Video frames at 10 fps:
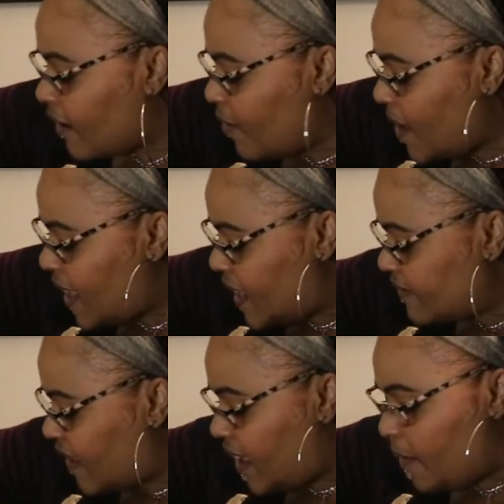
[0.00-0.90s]
Oh my God,
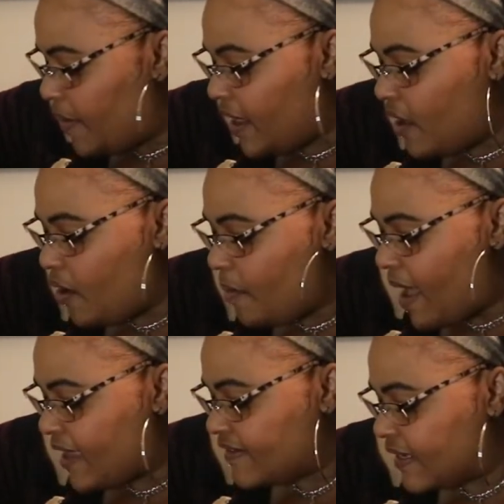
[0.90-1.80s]
it's like a big old
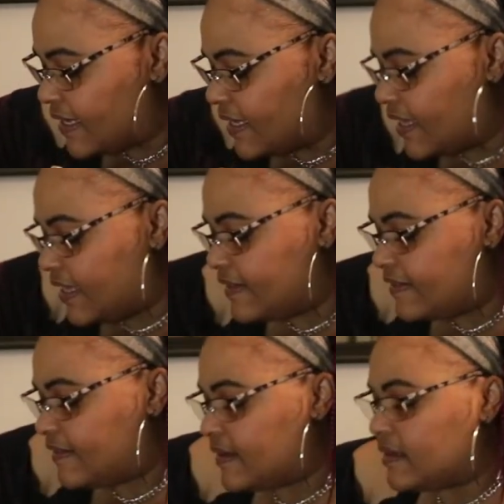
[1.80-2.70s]
box of
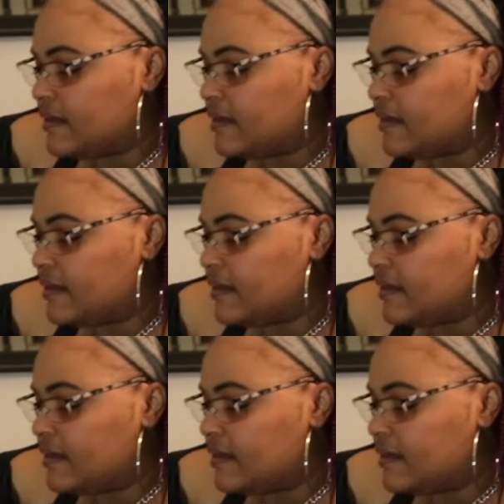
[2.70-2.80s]
goodies.